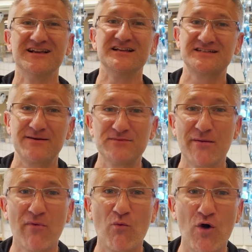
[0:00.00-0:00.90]
Tip
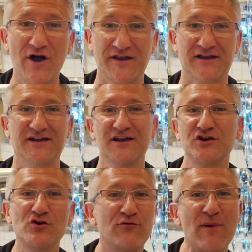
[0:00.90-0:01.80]
number one,
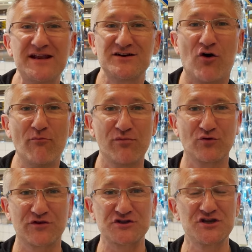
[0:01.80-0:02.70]
you've made it on board
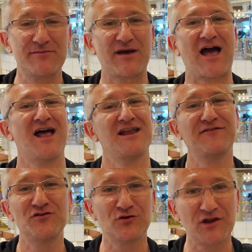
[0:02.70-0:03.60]
the ship and if
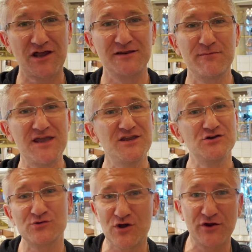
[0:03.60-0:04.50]
you're like me,
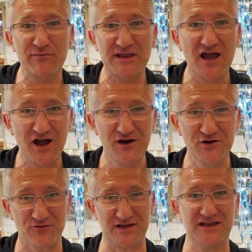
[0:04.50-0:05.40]
you're going to be
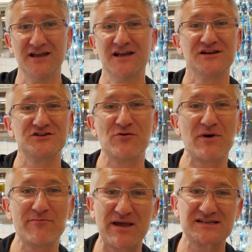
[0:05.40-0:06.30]
hungry. So my
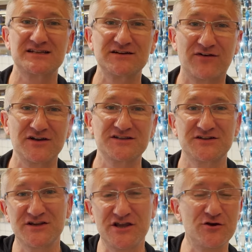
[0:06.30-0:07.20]
best advice
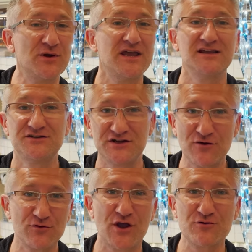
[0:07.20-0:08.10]
to you,
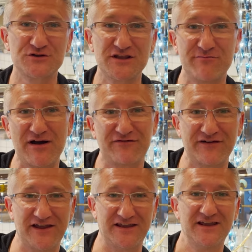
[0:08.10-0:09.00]
don't go to the
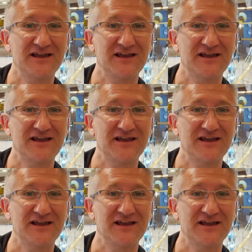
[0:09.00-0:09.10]
buffet.